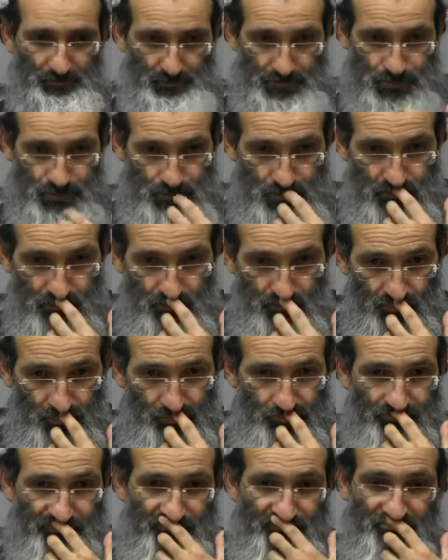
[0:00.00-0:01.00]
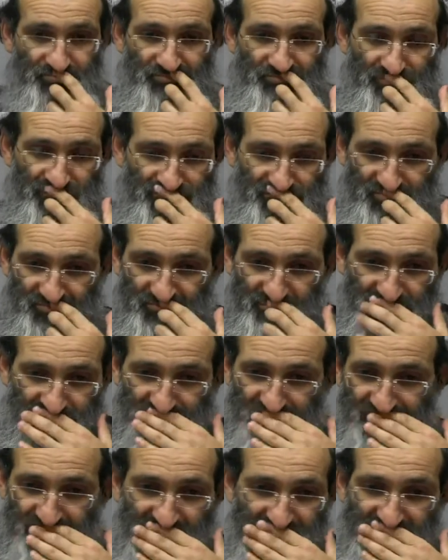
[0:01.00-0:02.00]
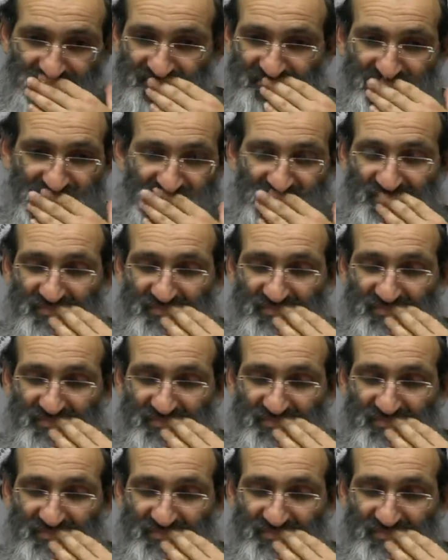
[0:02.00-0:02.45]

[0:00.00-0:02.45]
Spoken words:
I didn't understand what you just said before.